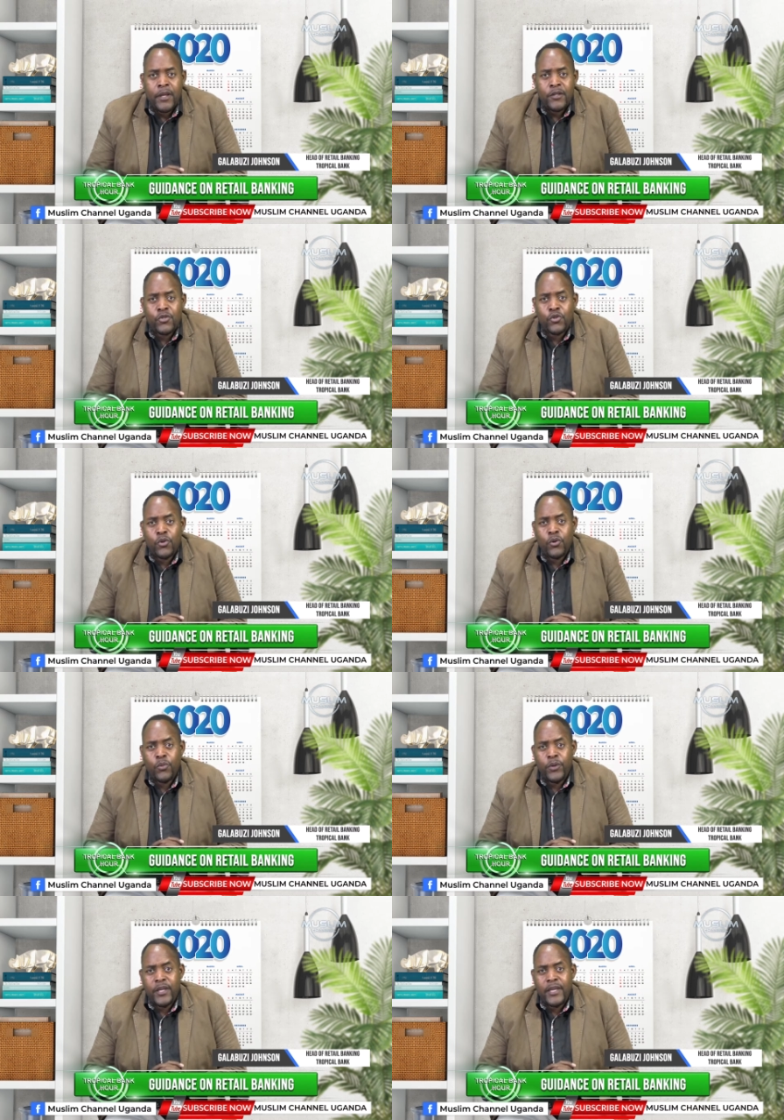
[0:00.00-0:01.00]
So
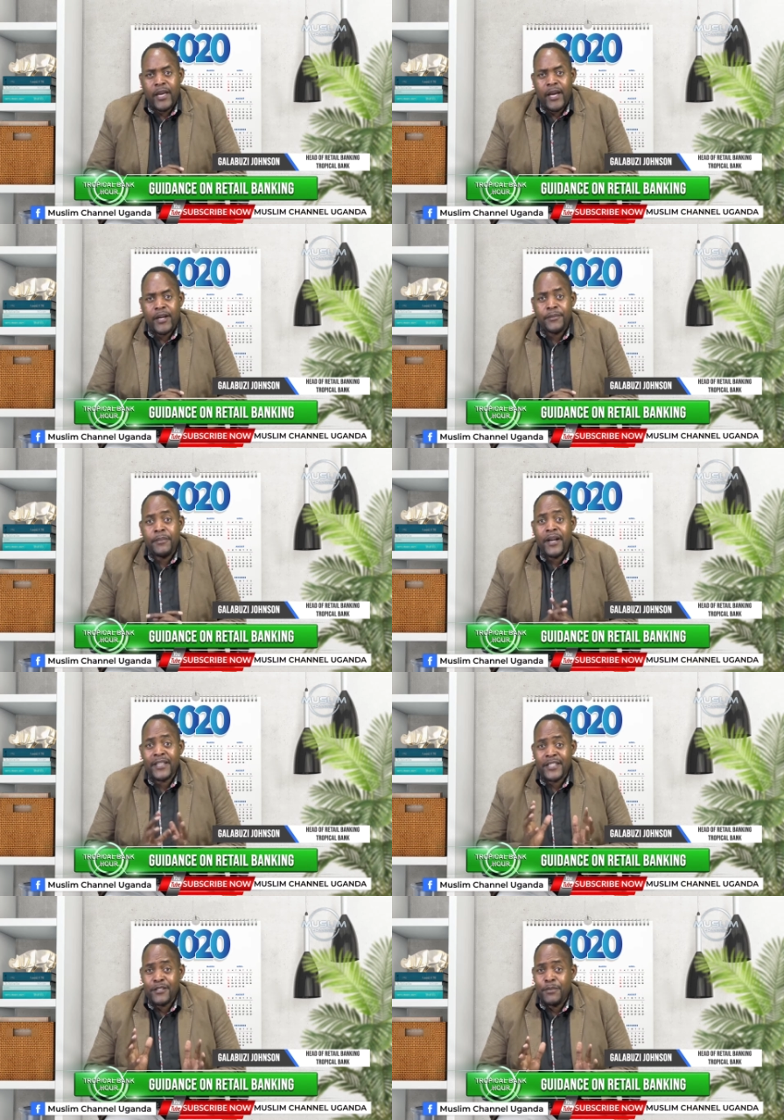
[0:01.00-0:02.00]
we are a bank
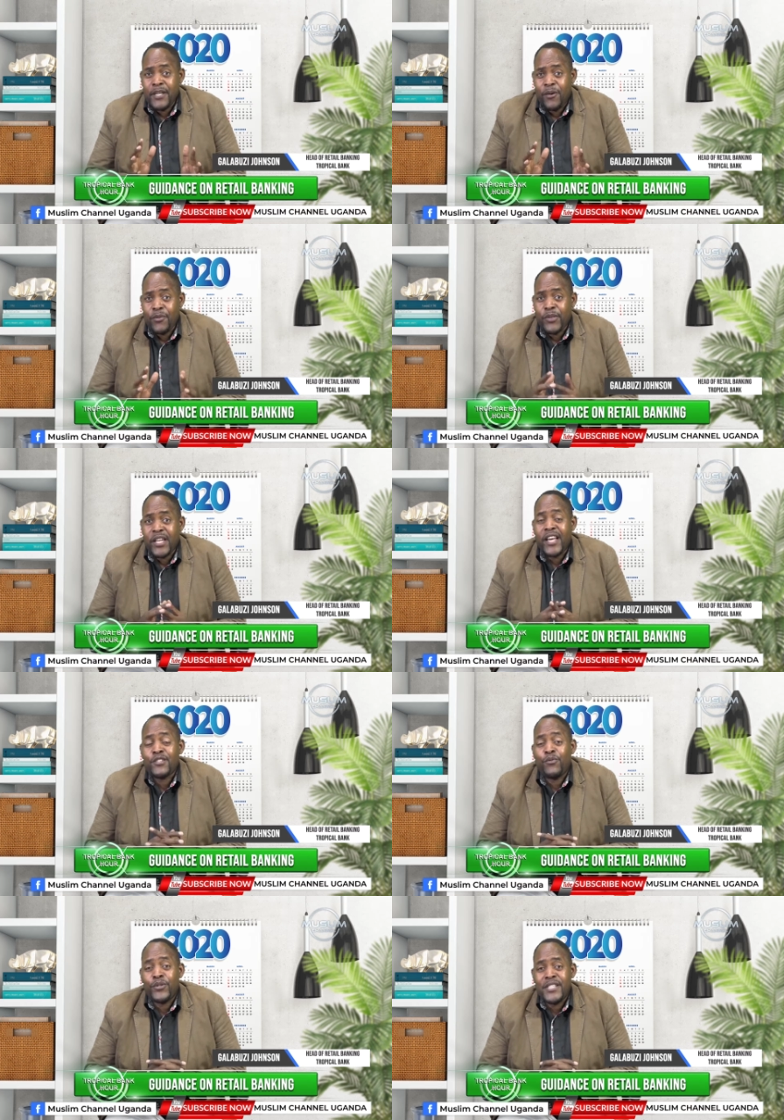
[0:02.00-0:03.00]
that has been around for the last
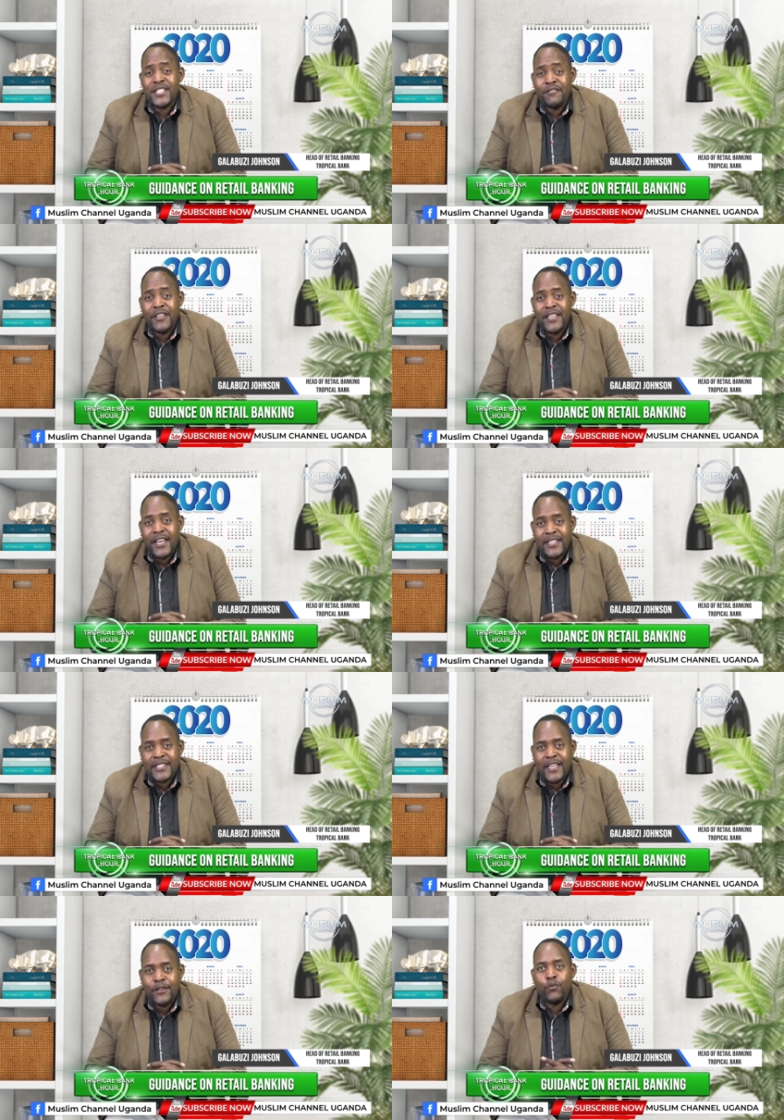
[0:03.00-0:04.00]
47 years,
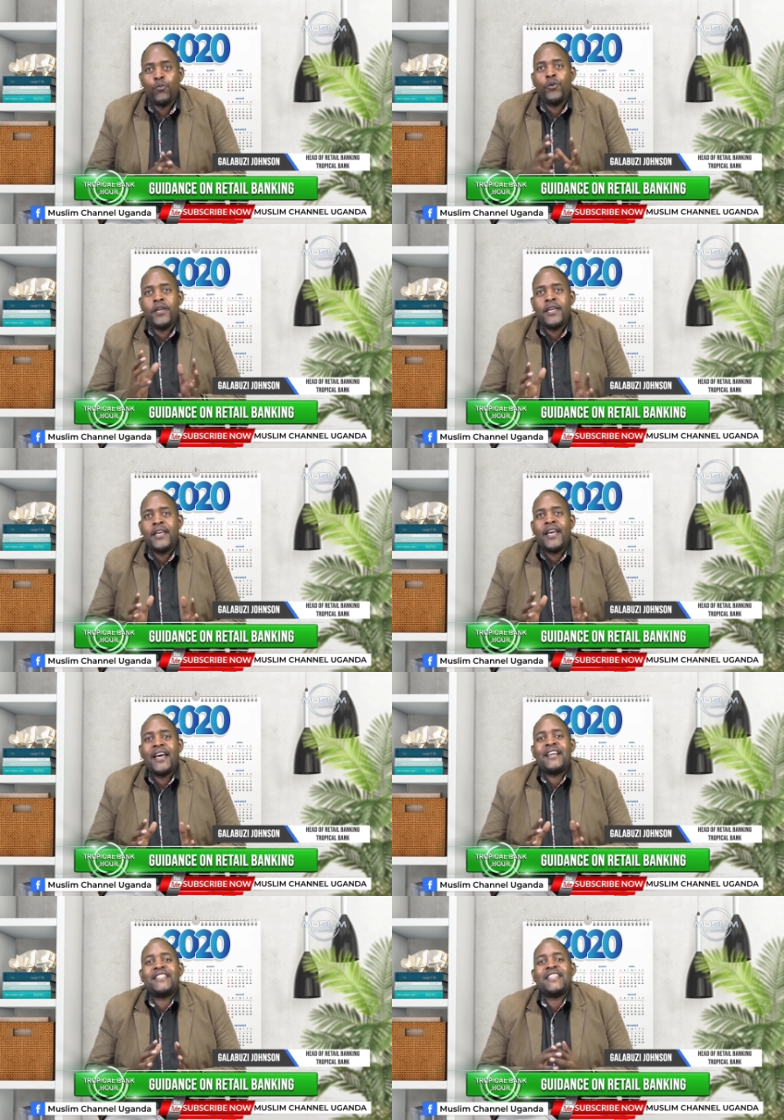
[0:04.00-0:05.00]
and we
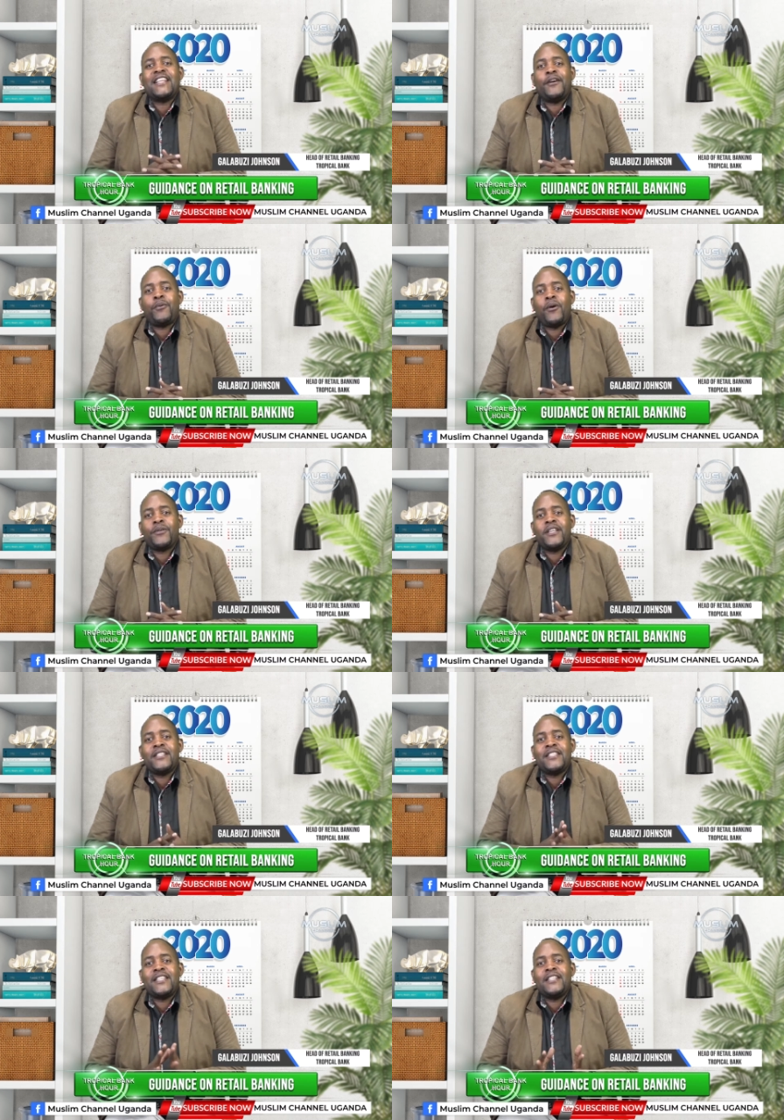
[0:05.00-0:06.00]
are still around and
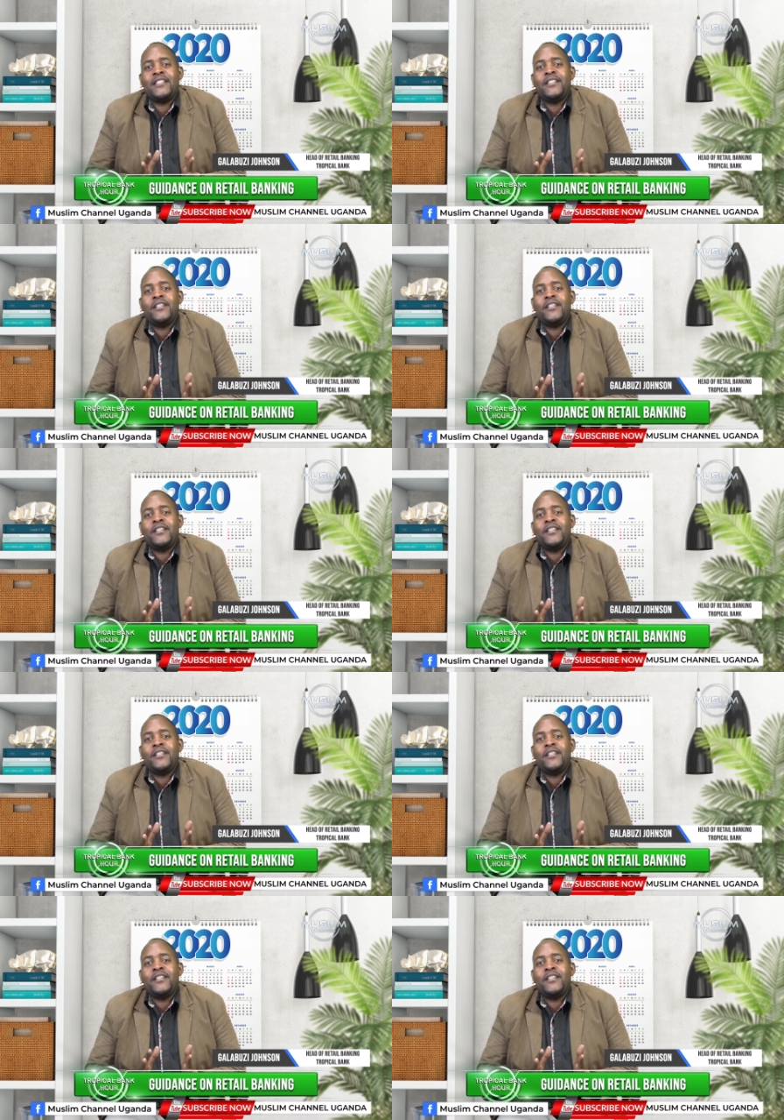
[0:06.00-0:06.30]
still